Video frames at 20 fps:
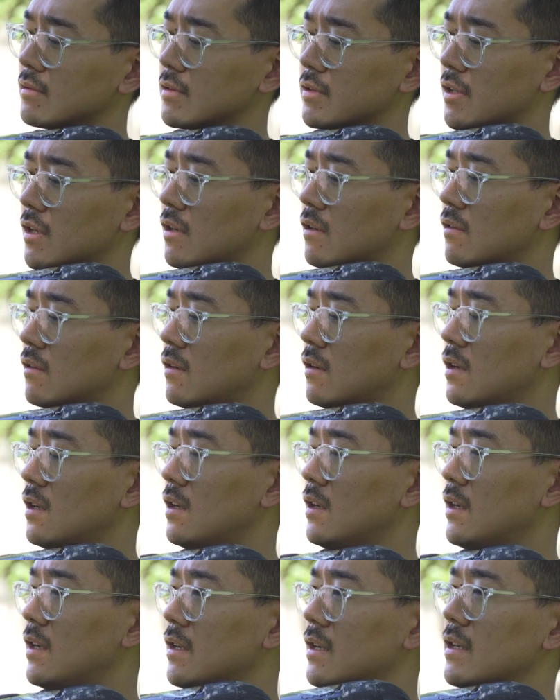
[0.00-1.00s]
So
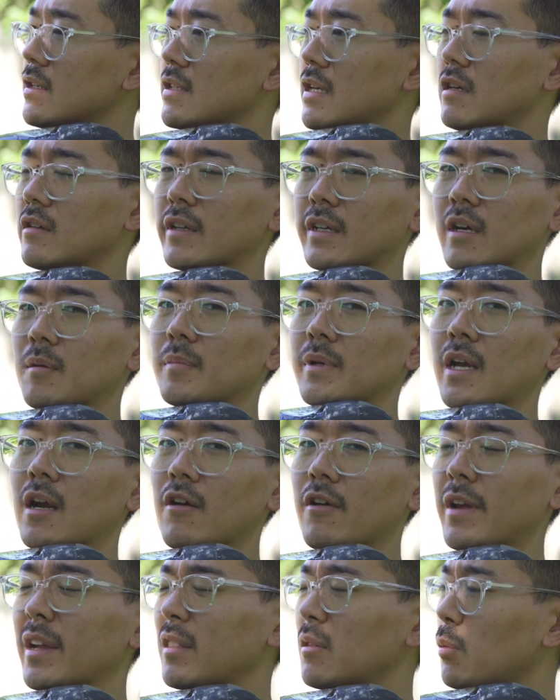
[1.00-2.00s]
it's not like I'm
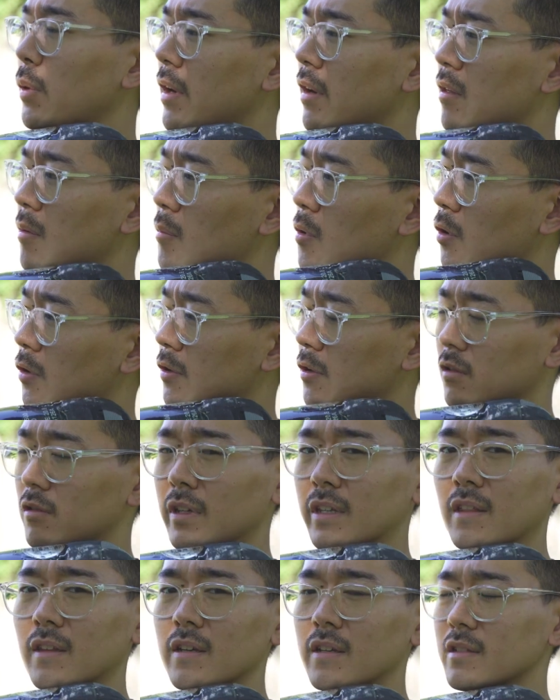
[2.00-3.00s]
carrying the weight of the marker
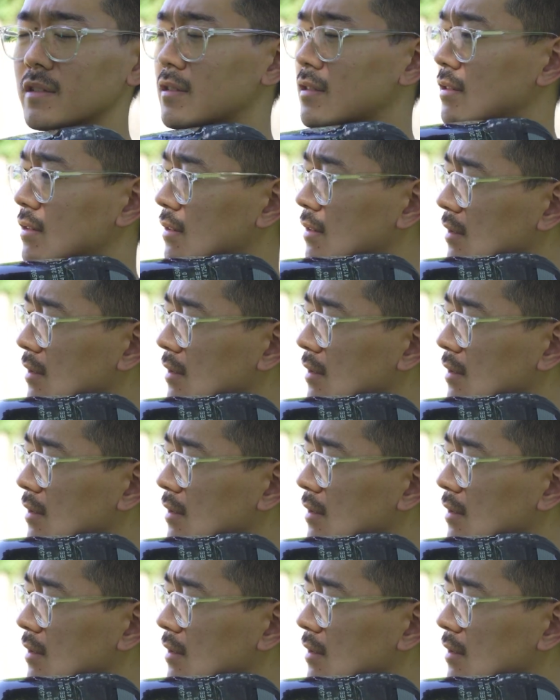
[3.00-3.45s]
like this.